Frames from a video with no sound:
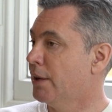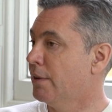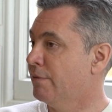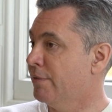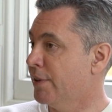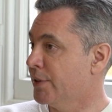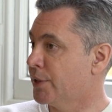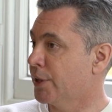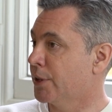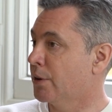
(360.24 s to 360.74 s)

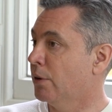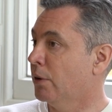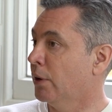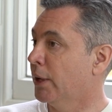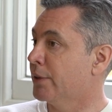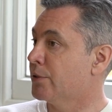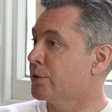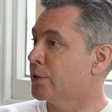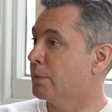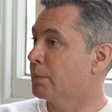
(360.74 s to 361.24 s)
physical,
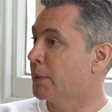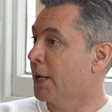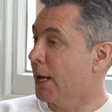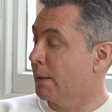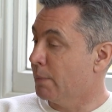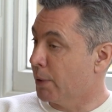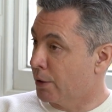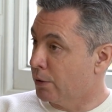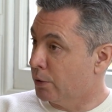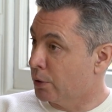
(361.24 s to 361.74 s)
and some
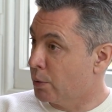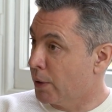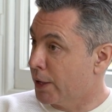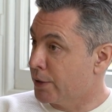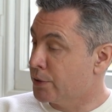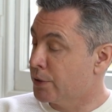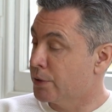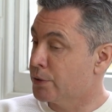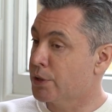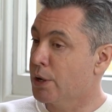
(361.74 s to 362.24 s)
chemical
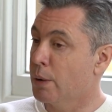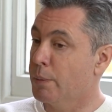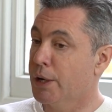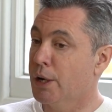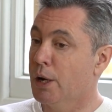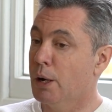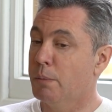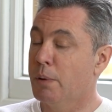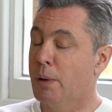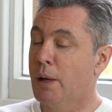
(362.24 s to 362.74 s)
questions coming
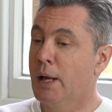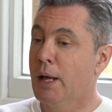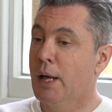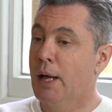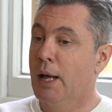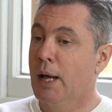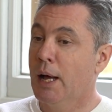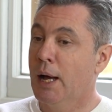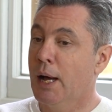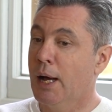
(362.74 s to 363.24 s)
up.
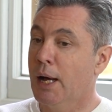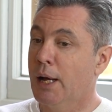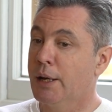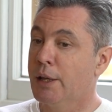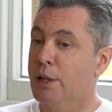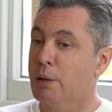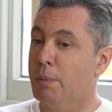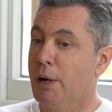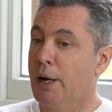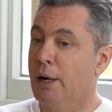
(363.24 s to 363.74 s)
And
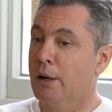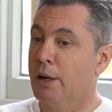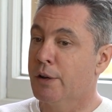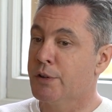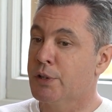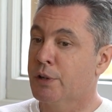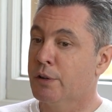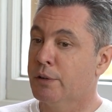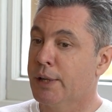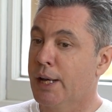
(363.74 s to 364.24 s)
in the
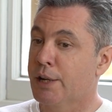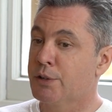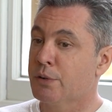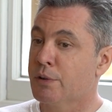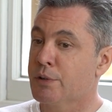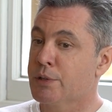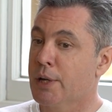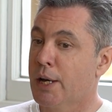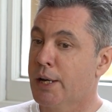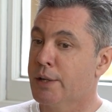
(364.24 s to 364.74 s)
biological
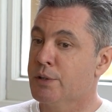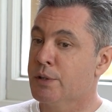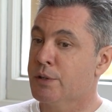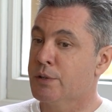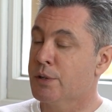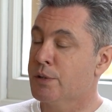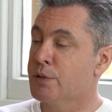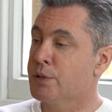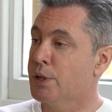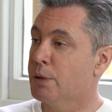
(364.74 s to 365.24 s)
natural
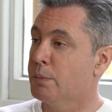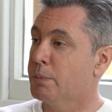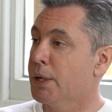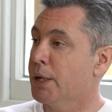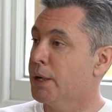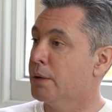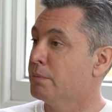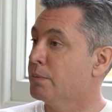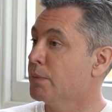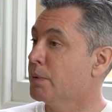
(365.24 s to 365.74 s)
sciences, there'll still
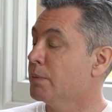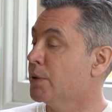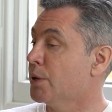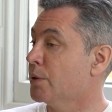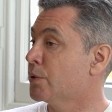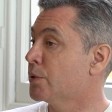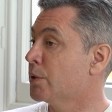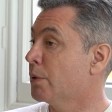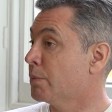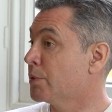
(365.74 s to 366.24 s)
be
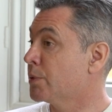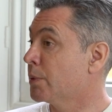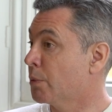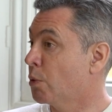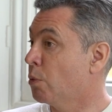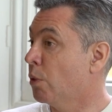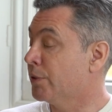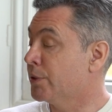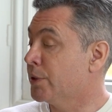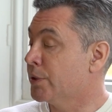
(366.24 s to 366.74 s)
some
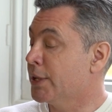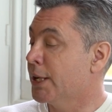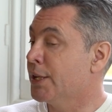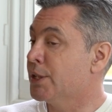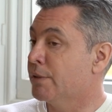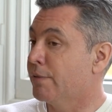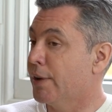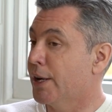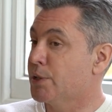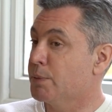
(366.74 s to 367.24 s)

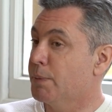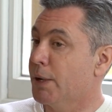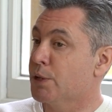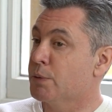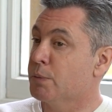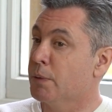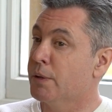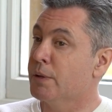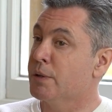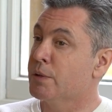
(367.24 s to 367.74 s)
quantitative
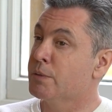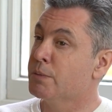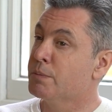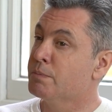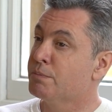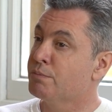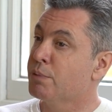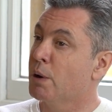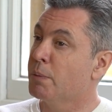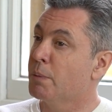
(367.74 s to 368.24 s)
aspects, but there's
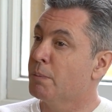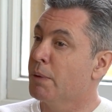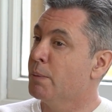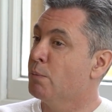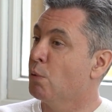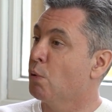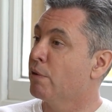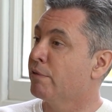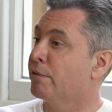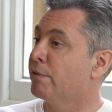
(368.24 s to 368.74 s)
probably
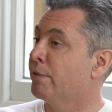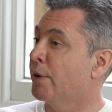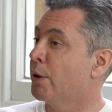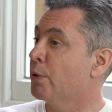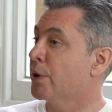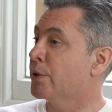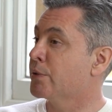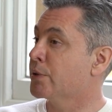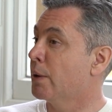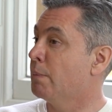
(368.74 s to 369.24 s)
more of a
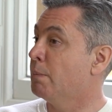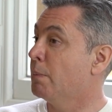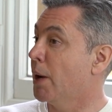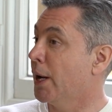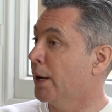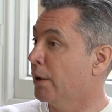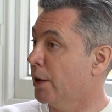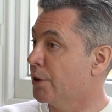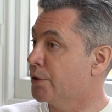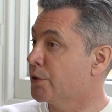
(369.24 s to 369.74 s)
focus on
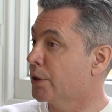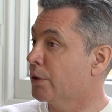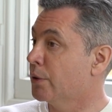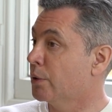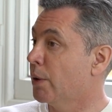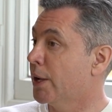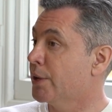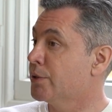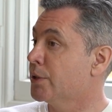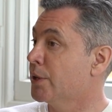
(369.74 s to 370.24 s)
biological
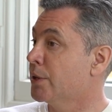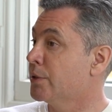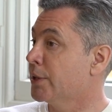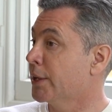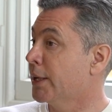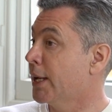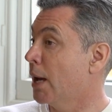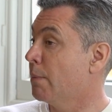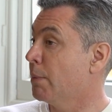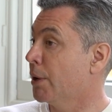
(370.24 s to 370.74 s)
questions
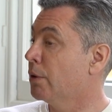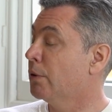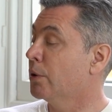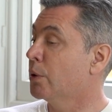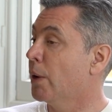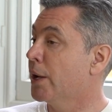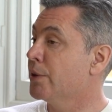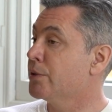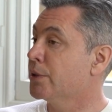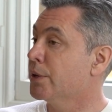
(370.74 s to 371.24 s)
and chemical
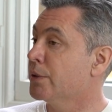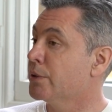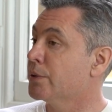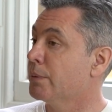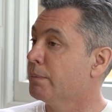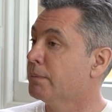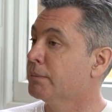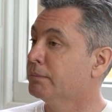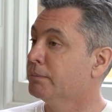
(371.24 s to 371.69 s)
questions.